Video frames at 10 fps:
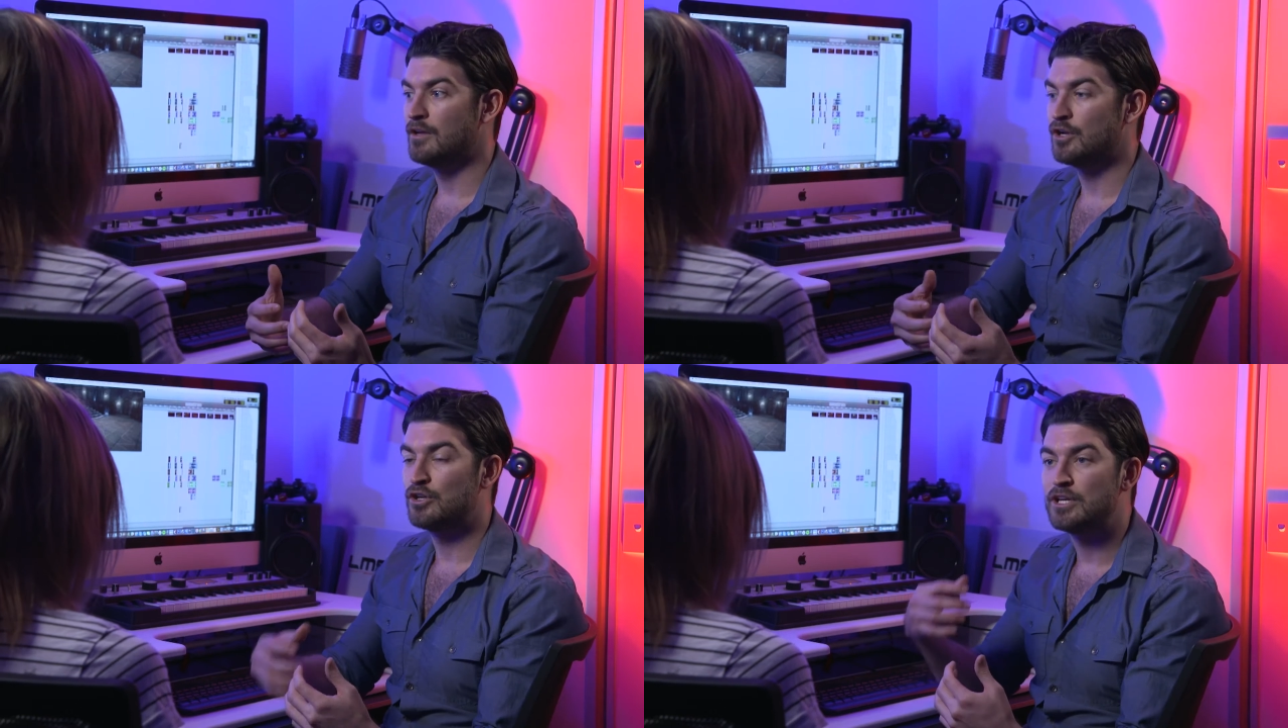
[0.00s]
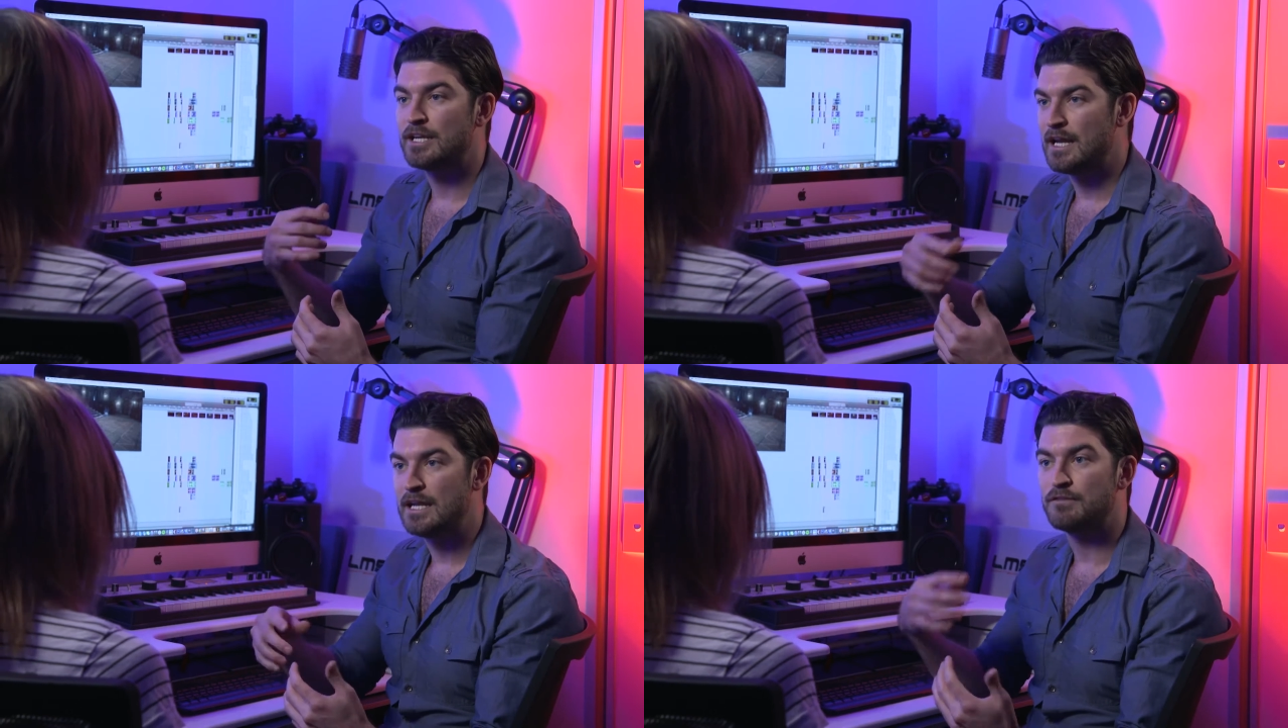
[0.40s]
you know, you
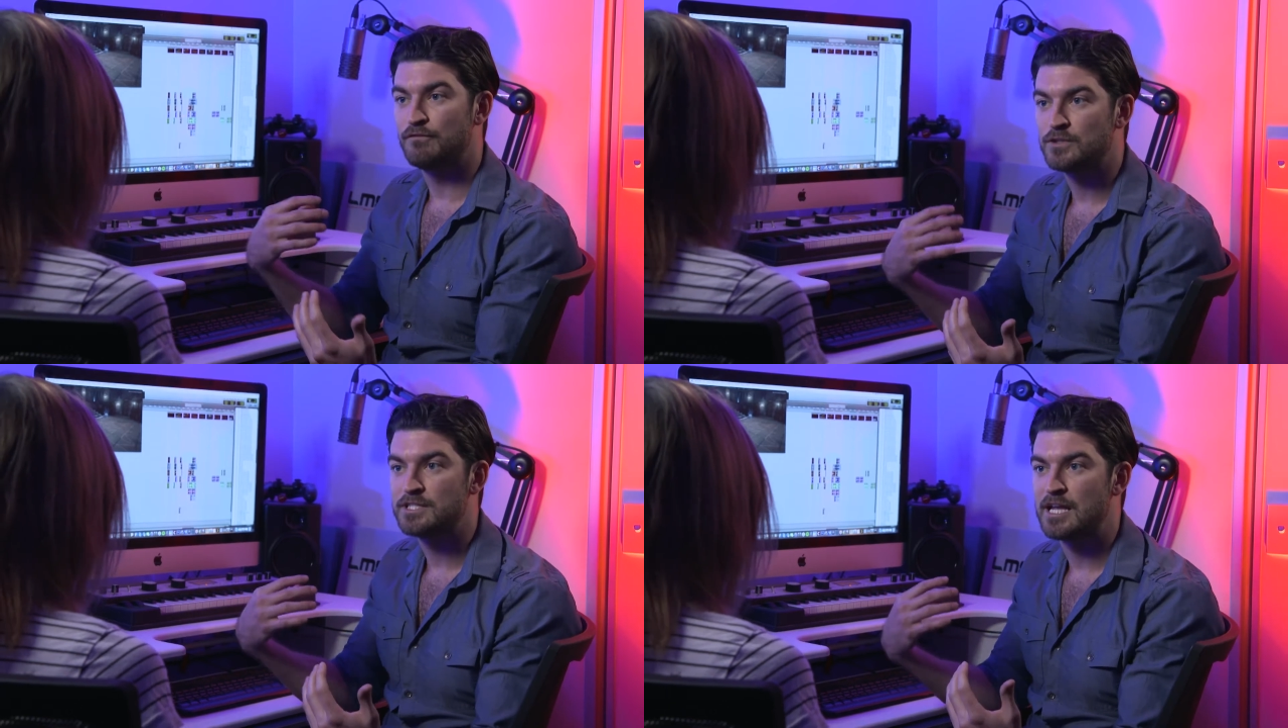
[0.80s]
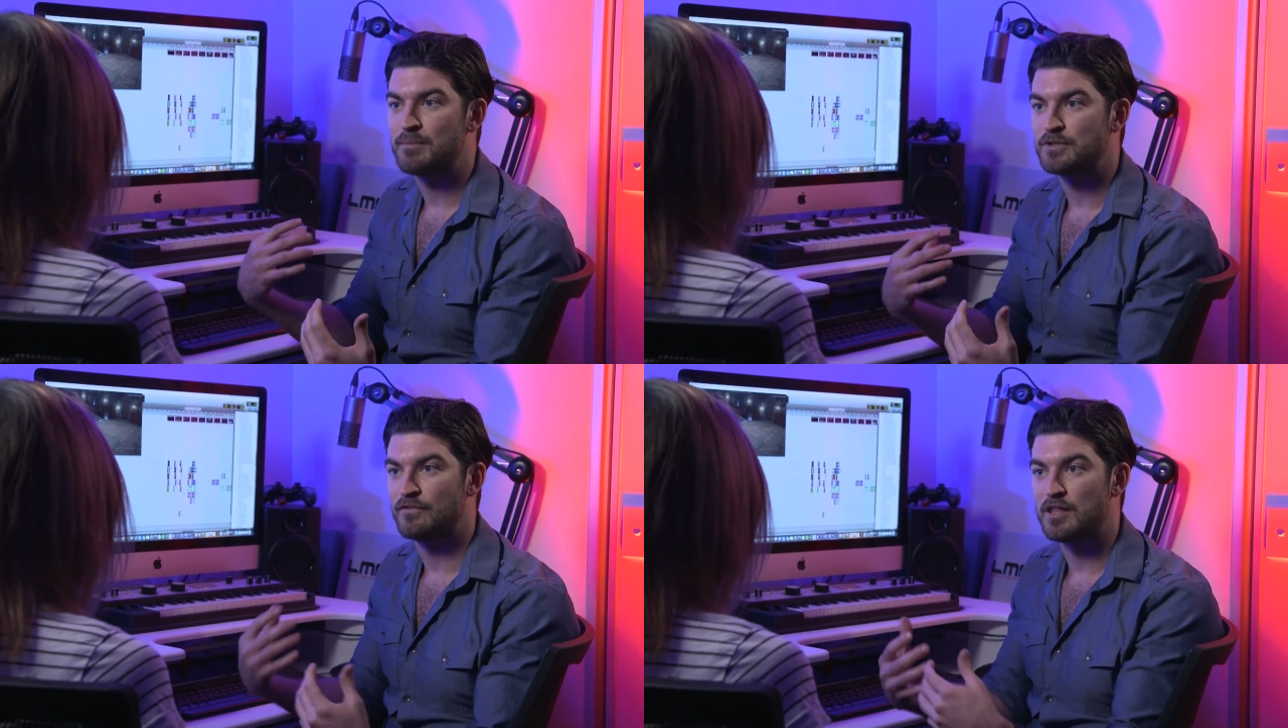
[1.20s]
can hear the
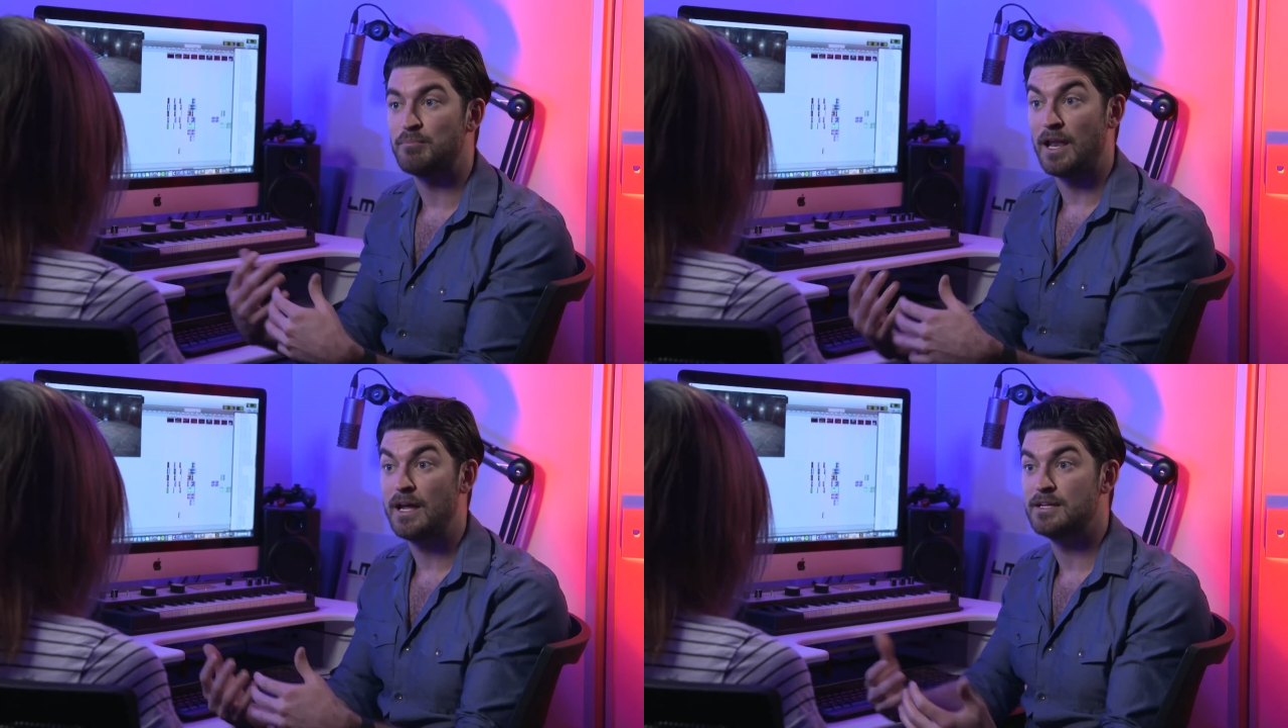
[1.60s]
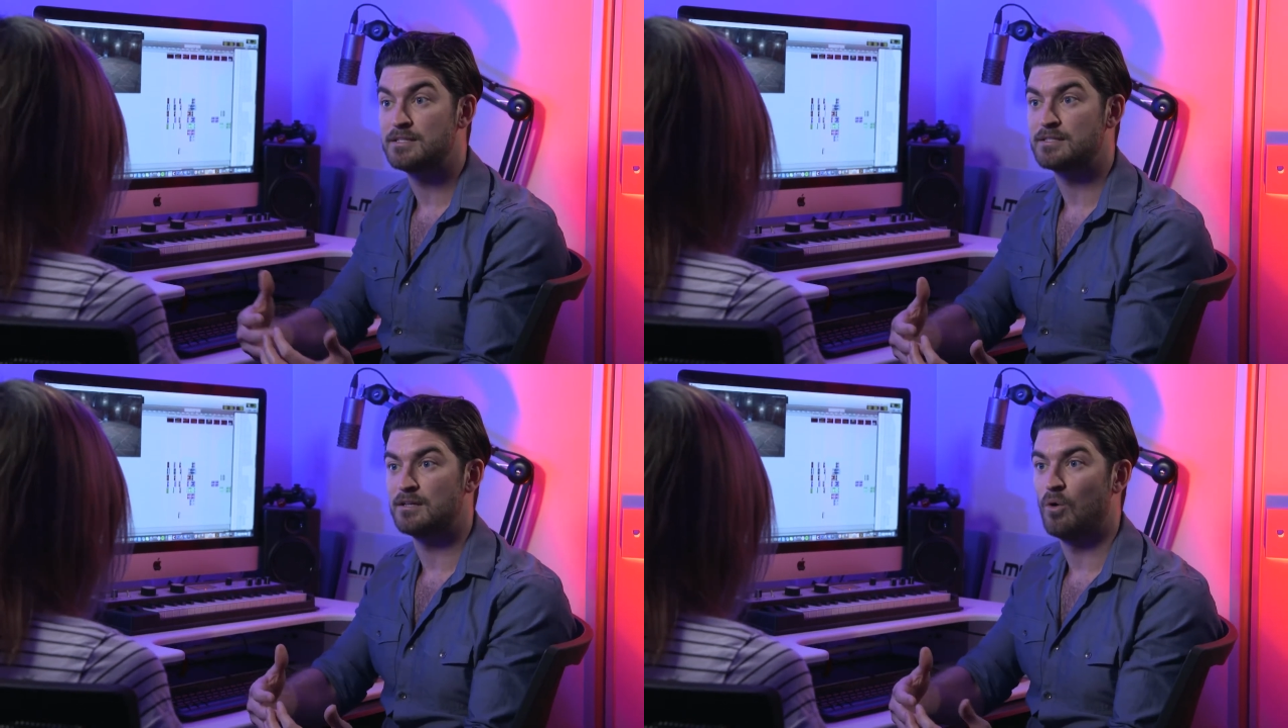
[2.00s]
footsteps of other
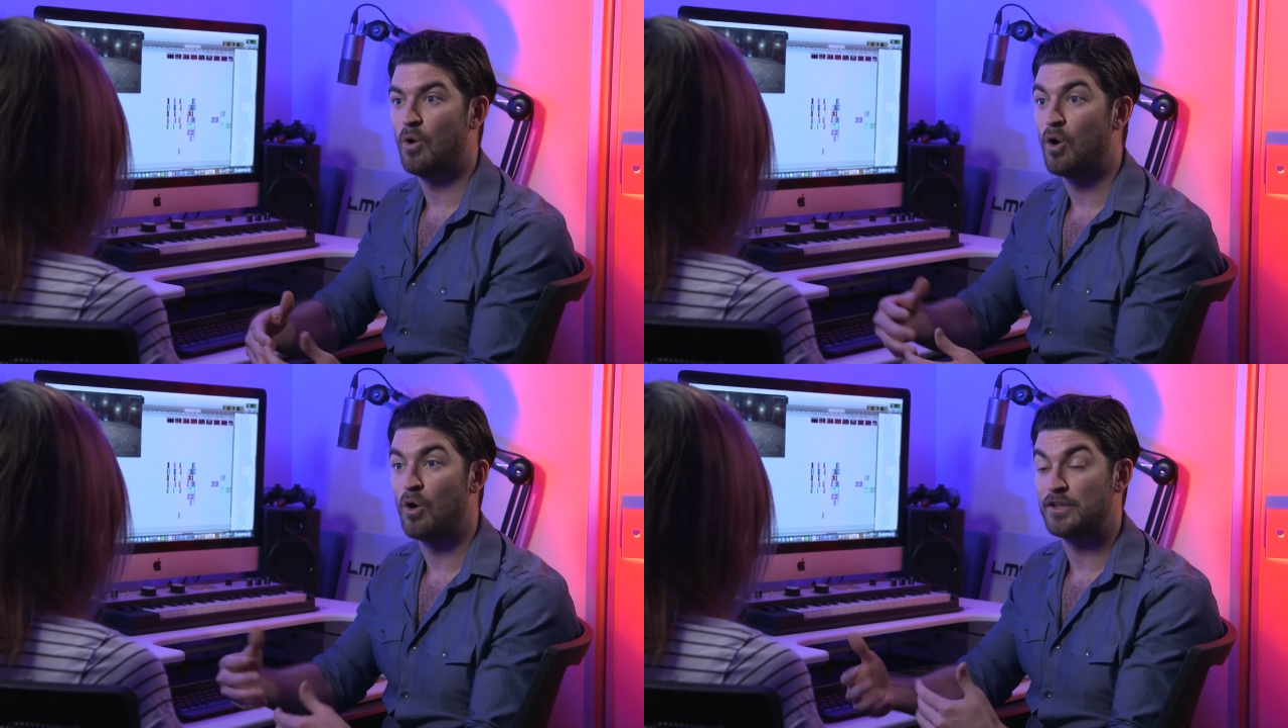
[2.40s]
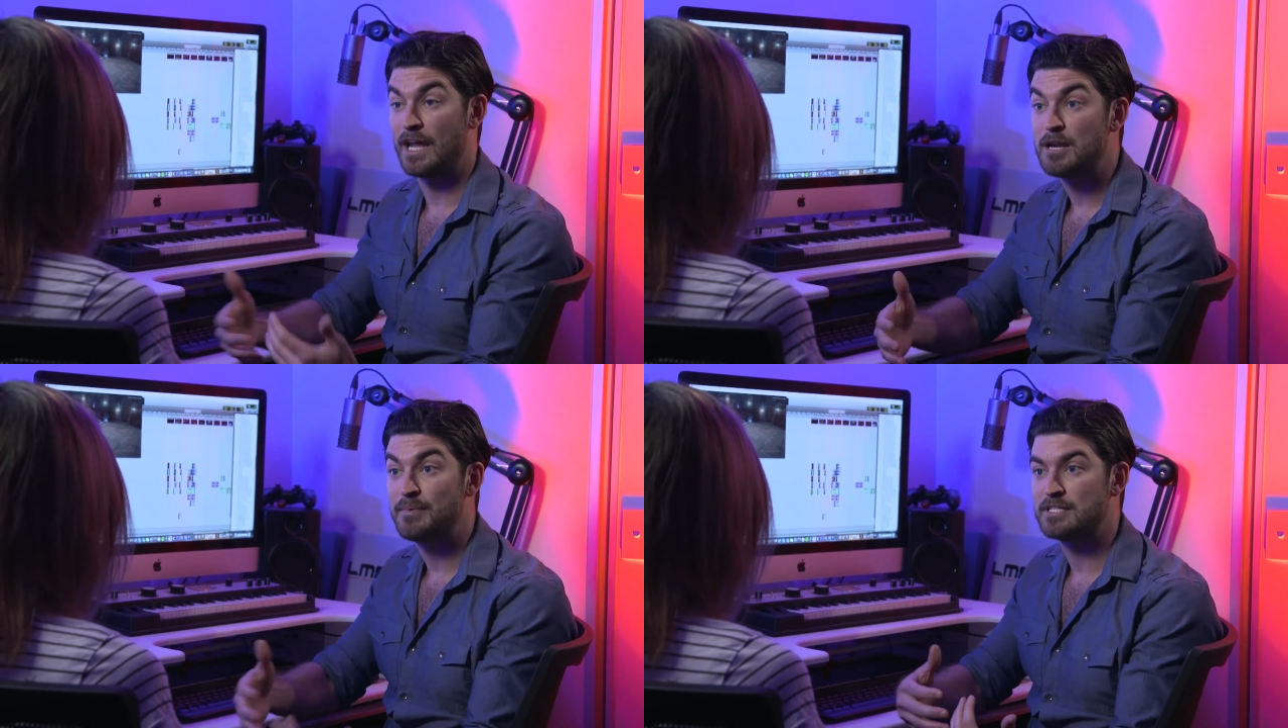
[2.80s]
players or the
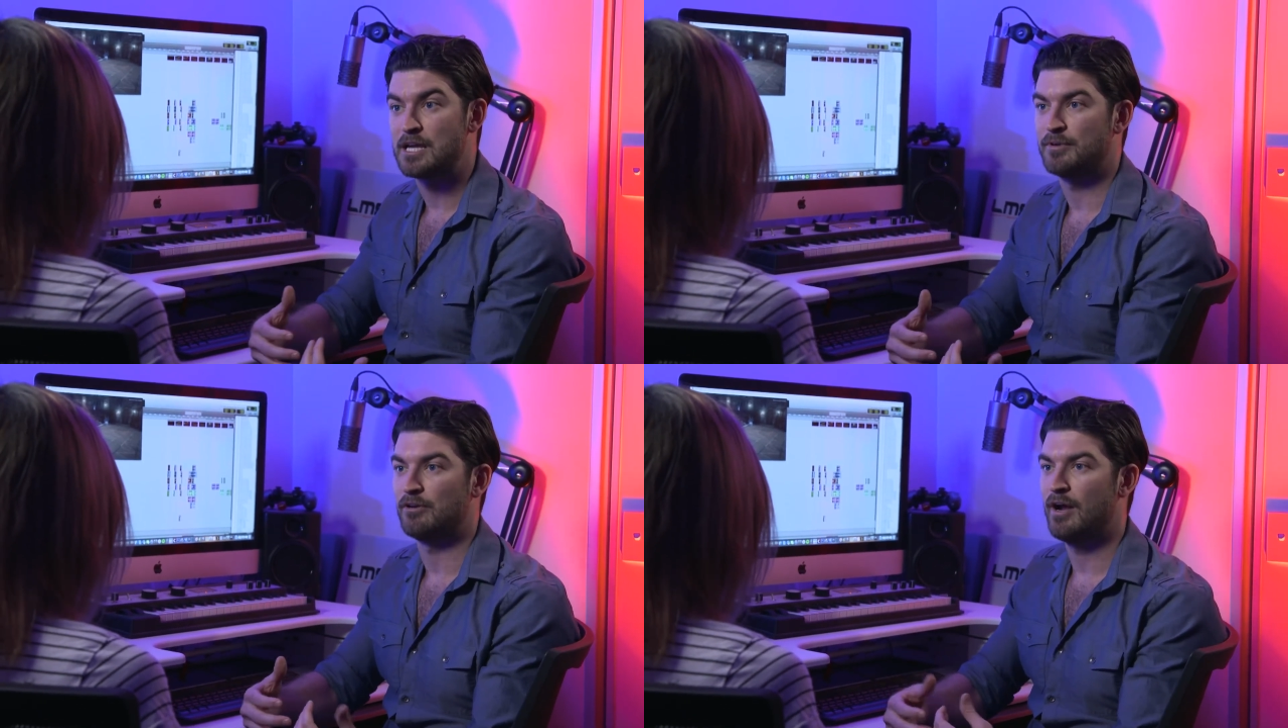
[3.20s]
enemies coming